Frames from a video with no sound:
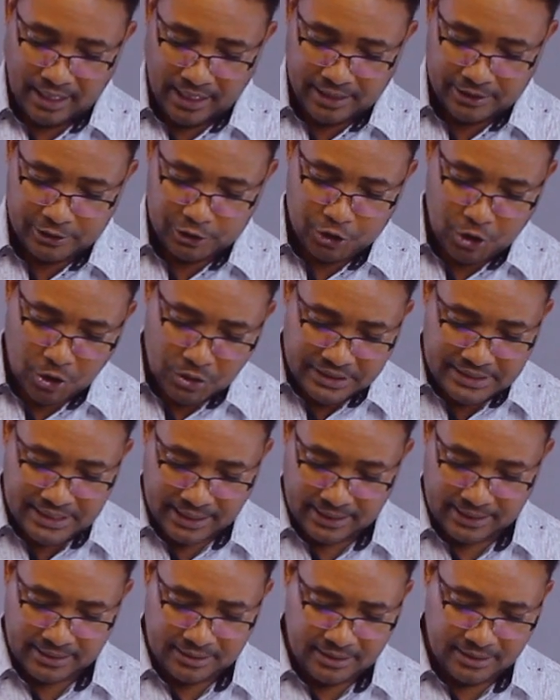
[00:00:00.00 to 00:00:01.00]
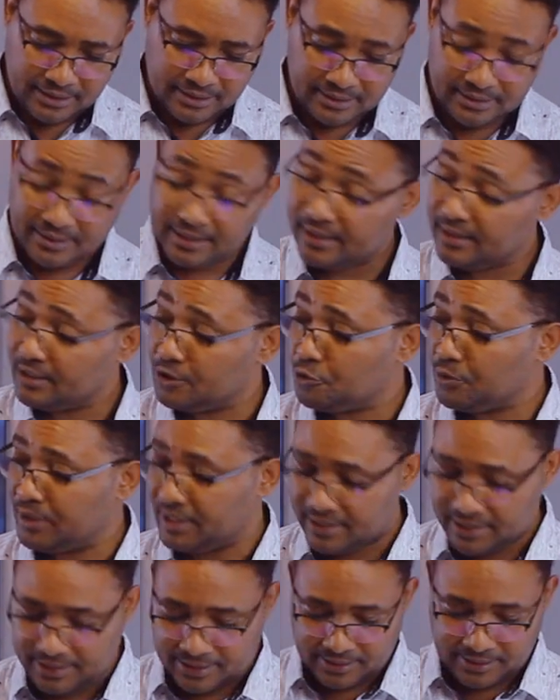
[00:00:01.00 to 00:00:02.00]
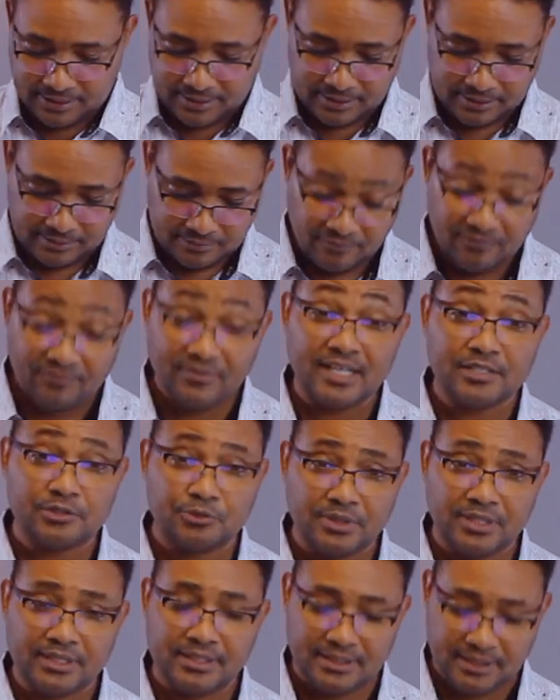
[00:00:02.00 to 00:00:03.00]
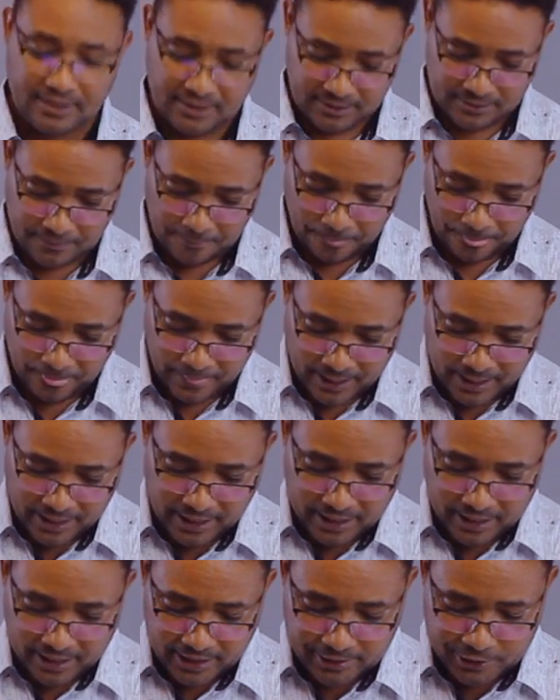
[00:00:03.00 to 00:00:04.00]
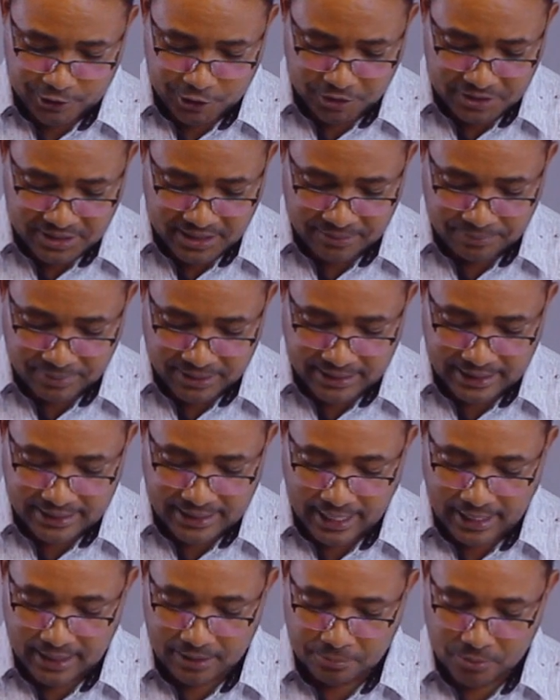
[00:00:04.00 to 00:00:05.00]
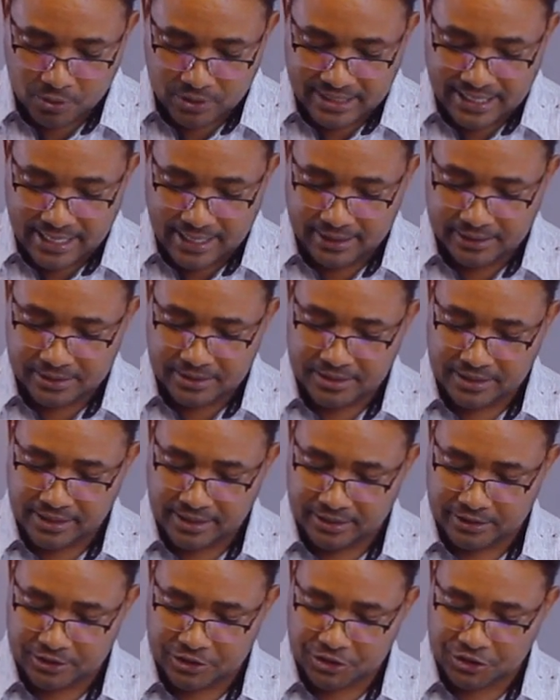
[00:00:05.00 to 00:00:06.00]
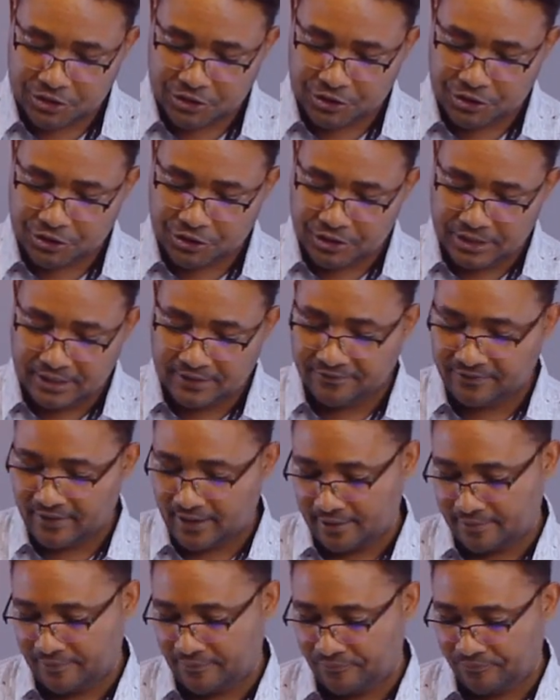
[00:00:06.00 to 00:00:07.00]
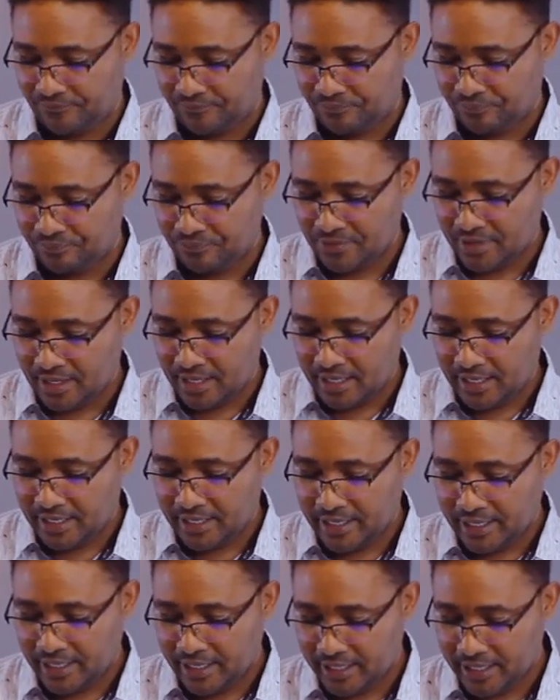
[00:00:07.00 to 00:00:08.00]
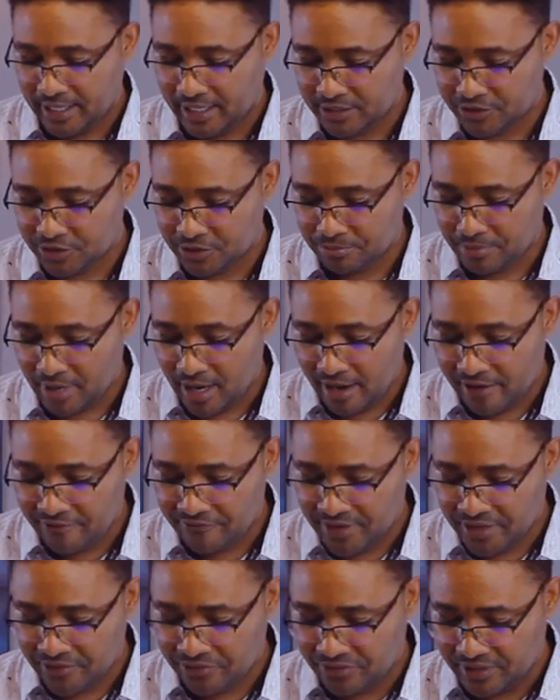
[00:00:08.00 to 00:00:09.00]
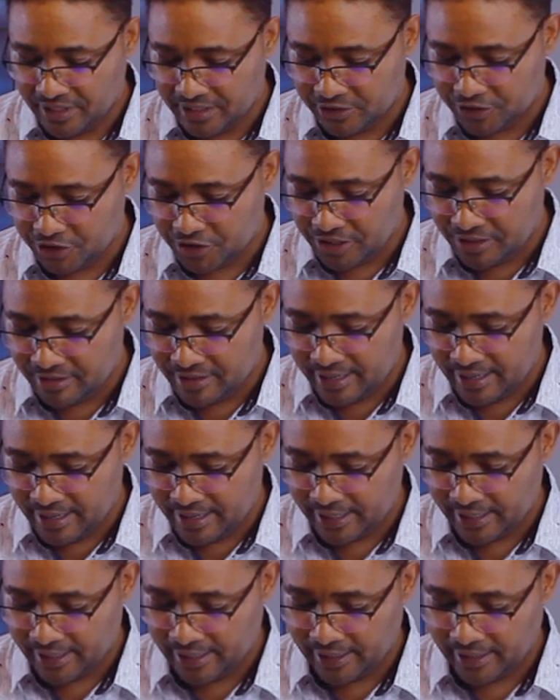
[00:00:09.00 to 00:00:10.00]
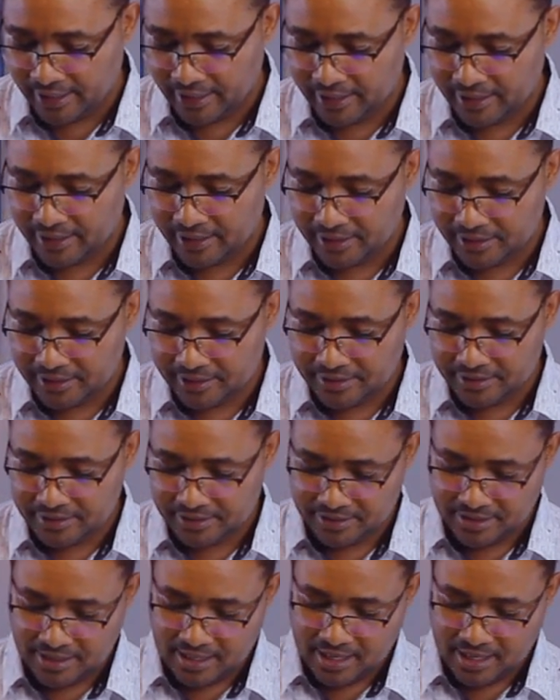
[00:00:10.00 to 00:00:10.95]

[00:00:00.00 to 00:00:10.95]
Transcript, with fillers: And Joktan, that is 26, verse 26. And Joktan begat Almodad and Shiliphah, and Hazomarveth and Jerah and